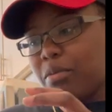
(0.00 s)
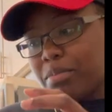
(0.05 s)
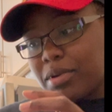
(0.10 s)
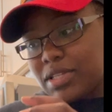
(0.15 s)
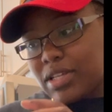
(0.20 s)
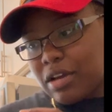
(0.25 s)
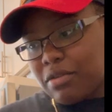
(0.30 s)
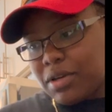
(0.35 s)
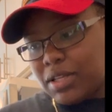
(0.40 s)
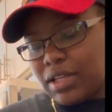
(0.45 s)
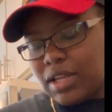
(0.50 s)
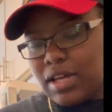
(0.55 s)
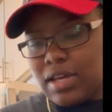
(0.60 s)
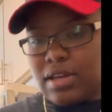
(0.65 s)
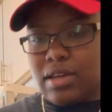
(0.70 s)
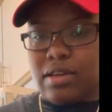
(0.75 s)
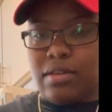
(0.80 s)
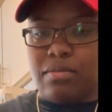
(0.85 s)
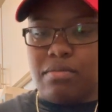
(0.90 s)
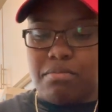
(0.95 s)
as I would
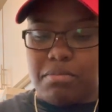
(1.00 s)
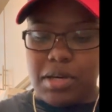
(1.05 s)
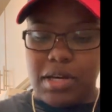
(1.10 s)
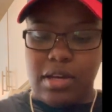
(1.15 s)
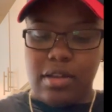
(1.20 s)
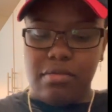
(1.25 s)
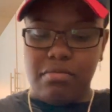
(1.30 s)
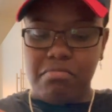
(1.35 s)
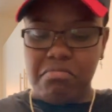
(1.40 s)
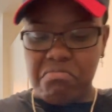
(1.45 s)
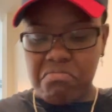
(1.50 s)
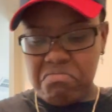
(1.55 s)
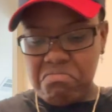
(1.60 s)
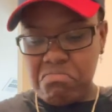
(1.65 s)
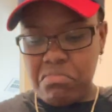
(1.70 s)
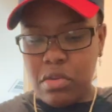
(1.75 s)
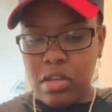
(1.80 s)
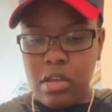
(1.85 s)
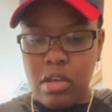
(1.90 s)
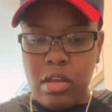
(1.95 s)
like, but
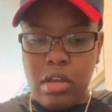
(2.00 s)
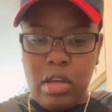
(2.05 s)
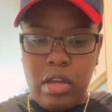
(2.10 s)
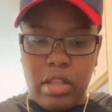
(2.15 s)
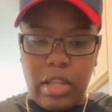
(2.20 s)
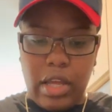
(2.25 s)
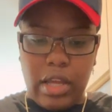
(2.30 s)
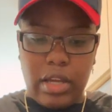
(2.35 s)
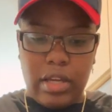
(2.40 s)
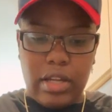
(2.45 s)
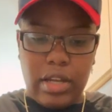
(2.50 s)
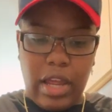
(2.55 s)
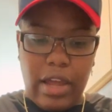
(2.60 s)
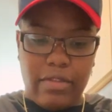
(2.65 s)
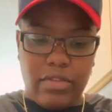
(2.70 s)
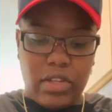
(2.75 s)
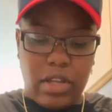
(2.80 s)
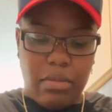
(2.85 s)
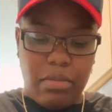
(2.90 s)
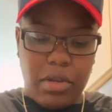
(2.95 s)
that could
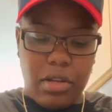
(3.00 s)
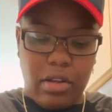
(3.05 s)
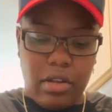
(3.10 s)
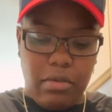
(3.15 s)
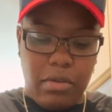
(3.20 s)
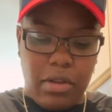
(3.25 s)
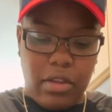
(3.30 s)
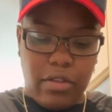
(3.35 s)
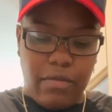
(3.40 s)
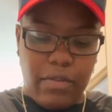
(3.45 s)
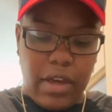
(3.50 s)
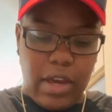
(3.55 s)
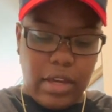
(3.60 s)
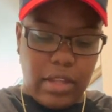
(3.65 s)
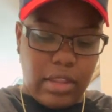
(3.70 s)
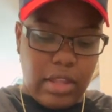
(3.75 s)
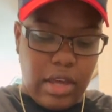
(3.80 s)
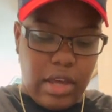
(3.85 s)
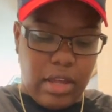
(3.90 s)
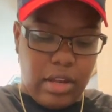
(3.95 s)
have something to do with the
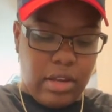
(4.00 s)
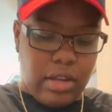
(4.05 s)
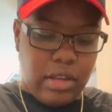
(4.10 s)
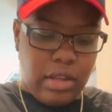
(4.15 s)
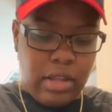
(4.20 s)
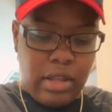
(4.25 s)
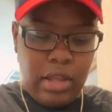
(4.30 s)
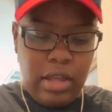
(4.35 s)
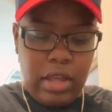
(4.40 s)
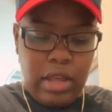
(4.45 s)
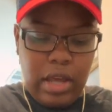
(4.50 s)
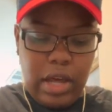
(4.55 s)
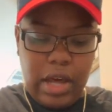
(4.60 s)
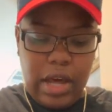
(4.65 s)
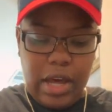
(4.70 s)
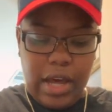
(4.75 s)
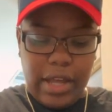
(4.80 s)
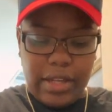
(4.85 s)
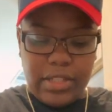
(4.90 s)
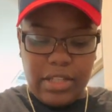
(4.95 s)
fact that
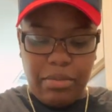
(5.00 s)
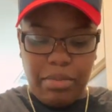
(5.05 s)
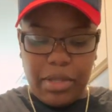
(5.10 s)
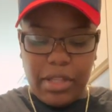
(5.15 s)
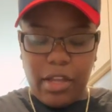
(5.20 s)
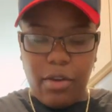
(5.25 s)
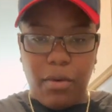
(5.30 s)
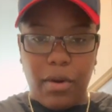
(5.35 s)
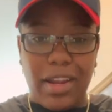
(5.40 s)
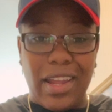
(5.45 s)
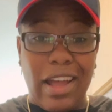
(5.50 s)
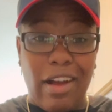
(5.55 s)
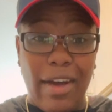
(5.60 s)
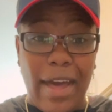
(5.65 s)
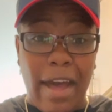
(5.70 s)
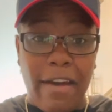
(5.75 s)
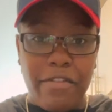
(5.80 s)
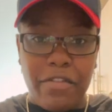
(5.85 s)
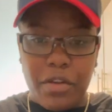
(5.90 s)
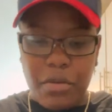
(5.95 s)
I typically work out
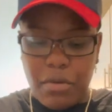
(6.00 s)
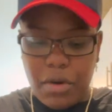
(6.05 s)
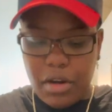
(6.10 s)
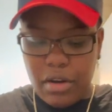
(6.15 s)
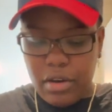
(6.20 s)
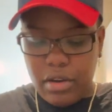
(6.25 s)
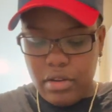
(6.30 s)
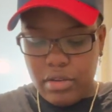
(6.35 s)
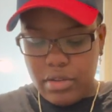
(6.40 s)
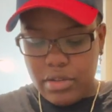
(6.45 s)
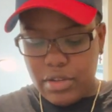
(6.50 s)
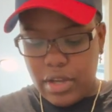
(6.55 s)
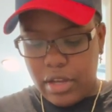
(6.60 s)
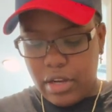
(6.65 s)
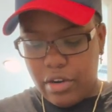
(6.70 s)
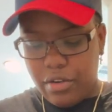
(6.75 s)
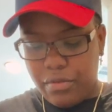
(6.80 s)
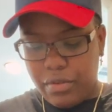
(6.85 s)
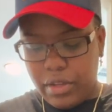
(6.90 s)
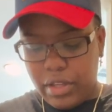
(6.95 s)
after work, so I
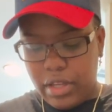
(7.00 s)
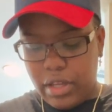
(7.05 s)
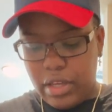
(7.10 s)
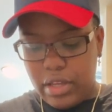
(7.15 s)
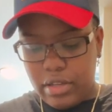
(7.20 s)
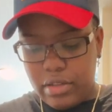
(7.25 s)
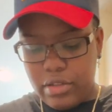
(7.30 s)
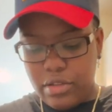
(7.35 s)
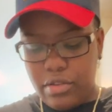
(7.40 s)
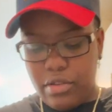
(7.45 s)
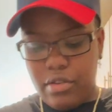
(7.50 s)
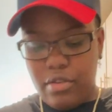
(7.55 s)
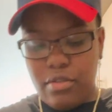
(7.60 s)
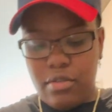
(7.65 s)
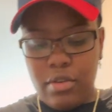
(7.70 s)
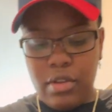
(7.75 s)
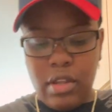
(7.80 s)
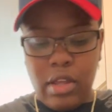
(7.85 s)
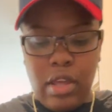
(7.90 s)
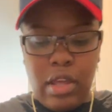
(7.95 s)
don't really get to
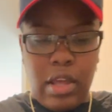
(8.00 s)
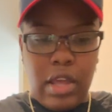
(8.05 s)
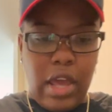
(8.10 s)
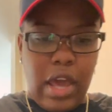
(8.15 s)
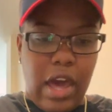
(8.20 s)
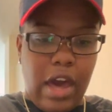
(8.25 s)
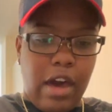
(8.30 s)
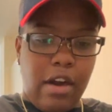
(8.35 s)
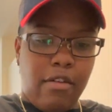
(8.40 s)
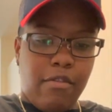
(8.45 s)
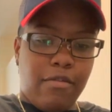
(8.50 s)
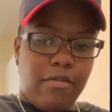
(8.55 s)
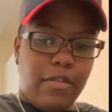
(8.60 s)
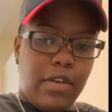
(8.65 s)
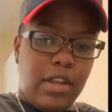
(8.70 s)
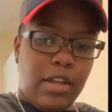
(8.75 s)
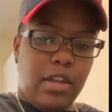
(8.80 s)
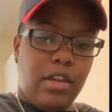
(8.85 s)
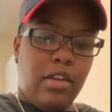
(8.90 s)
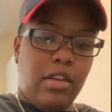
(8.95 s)
have
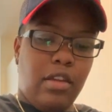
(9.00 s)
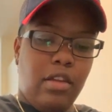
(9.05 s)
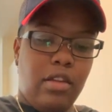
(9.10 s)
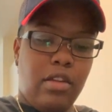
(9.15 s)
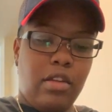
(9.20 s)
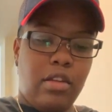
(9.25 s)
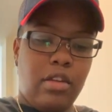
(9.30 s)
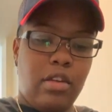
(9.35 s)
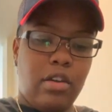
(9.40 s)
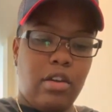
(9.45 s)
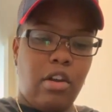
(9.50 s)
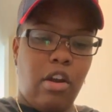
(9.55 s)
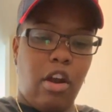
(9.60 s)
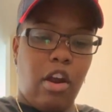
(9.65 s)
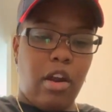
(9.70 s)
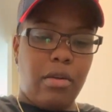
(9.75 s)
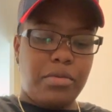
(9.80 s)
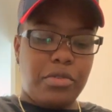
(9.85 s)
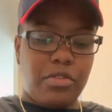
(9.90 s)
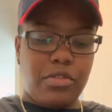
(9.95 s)
any
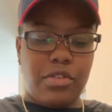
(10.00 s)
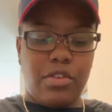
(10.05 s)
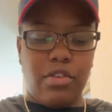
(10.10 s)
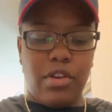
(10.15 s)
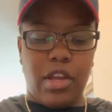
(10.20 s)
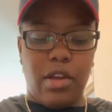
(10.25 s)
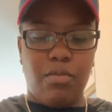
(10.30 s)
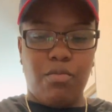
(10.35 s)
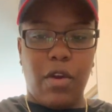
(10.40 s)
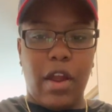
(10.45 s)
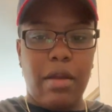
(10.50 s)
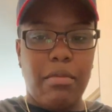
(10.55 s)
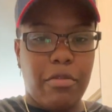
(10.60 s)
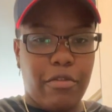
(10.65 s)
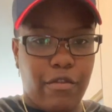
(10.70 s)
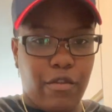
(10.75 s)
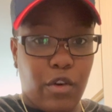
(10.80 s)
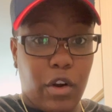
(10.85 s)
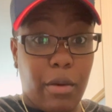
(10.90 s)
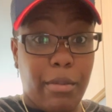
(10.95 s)
carbs or sodium right
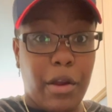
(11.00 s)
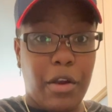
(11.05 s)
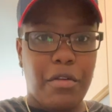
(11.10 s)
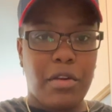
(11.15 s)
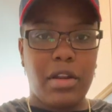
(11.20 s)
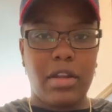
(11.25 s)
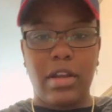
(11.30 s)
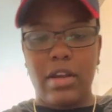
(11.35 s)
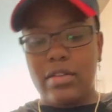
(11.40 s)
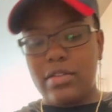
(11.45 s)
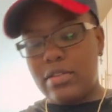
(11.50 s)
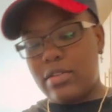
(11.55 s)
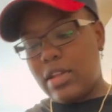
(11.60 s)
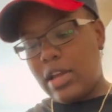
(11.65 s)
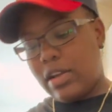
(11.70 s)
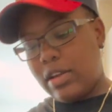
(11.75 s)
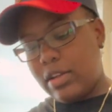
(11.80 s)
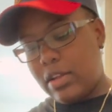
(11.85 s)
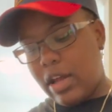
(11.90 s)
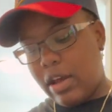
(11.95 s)
before my workout, so
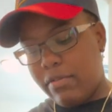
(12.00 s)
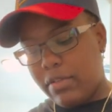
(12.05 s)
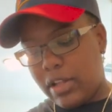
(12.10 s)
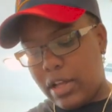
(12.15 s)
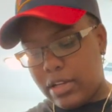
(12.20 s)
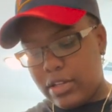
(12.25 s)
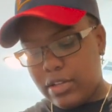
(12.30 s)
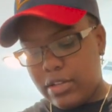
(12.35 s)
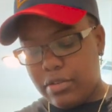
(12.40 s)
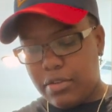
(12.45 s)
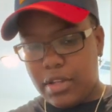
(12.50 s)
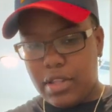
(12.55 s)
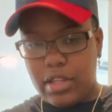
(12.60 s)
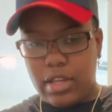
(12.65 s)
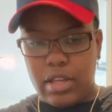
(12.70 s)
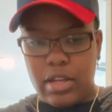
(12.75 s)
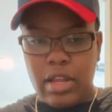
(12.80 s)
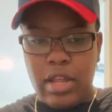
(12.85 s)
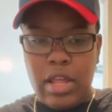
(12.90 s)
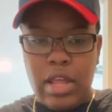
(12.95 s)
that could have a lot to do with
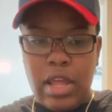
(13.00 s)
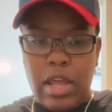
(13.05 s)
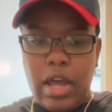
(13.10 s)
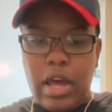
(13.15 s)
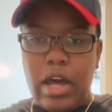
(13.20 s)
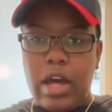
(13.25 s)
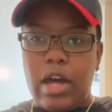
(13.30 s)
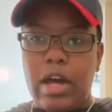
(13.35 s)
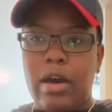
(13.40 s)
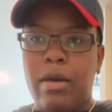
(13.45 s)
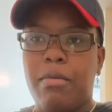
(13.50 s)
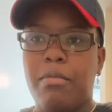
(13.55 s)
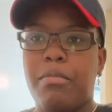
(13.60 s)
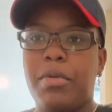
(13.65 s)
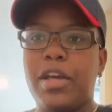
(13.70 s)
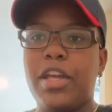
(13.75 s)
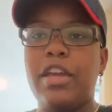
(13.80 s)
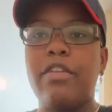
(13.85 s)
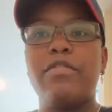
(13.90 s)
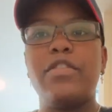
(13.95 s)
it.
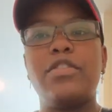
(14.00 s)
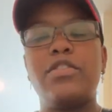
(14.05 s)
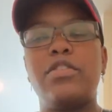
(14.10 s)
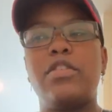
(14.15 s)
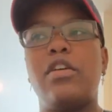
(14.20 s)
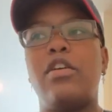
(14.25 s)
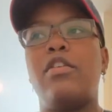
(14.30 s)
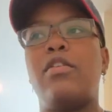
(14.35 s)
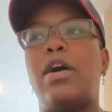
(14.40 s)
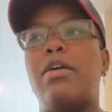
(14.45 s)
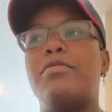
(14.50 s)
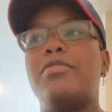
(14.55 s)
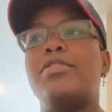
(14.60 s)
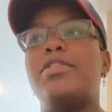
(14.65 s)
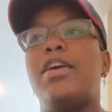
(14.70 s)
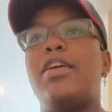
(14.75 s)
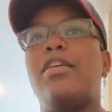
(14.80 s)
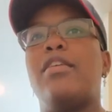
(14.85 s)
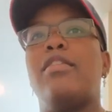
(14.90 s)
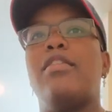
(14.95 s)
But even so, I was
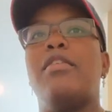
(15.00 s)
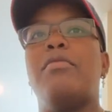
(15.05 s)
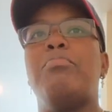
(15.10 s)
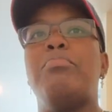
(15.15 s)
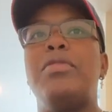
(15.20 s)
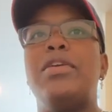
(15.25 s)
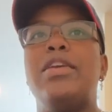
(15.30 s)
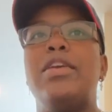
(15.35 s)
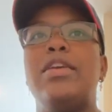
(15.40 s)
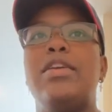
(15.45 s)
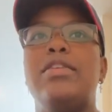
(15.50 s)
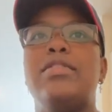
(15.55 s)
taking the PE